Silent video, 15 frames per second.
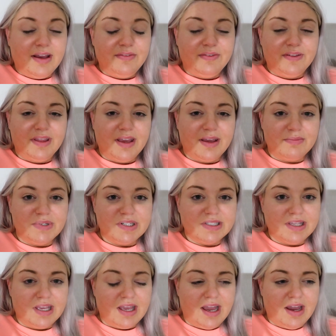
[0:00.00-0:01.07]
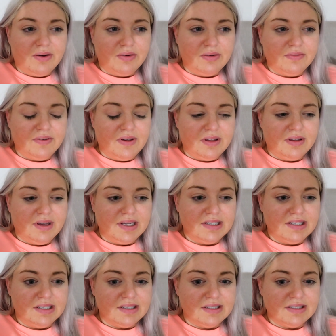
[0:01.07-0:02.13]
I feel like I'm just like out of
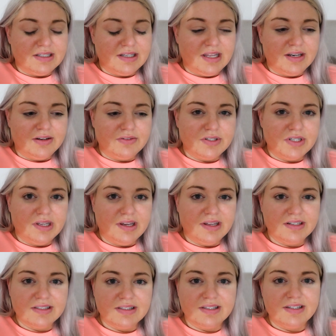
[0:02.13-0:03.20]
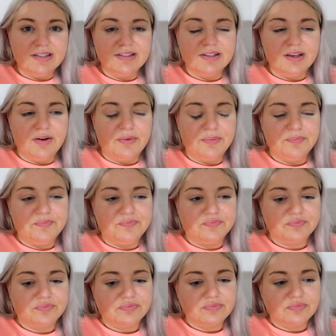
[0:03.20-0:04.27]
ideas and energy, honestly. So
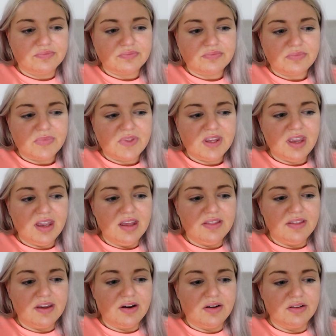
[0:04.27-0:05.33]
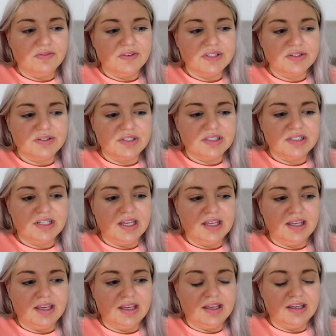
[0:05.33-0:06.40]
I think all of us are just
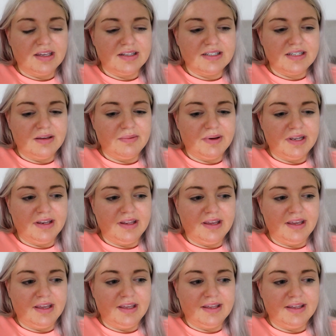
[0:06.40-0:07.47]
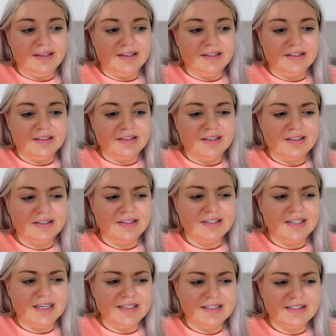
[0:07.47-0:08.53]
taking it day by day, and the
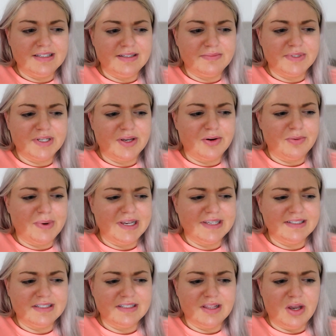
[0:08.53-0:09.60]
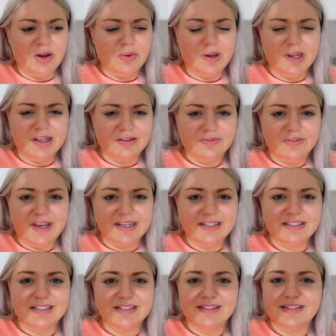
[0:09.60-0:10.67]
days seem to go by slow and
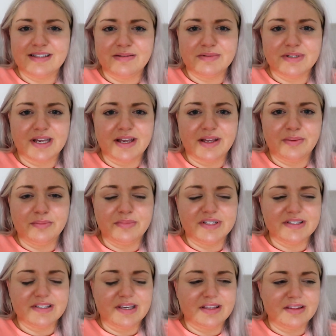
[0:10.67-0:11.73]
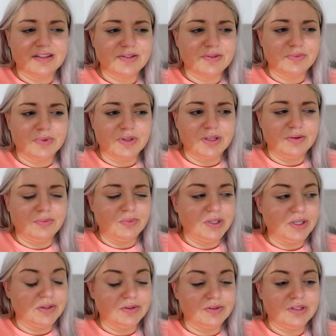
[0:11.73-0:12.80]
fast at the same time. It's like this really
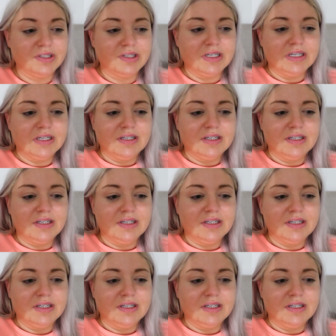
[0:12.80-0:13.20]
weird